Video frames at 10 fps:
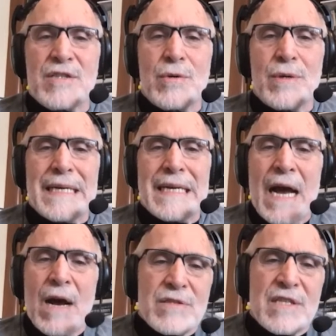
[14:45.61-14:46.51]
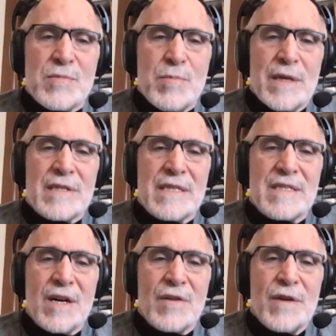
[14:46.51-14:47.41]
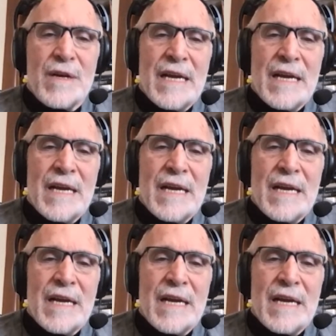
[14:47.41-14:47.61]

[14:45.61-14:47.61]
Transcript: doing and how it's expressing itself.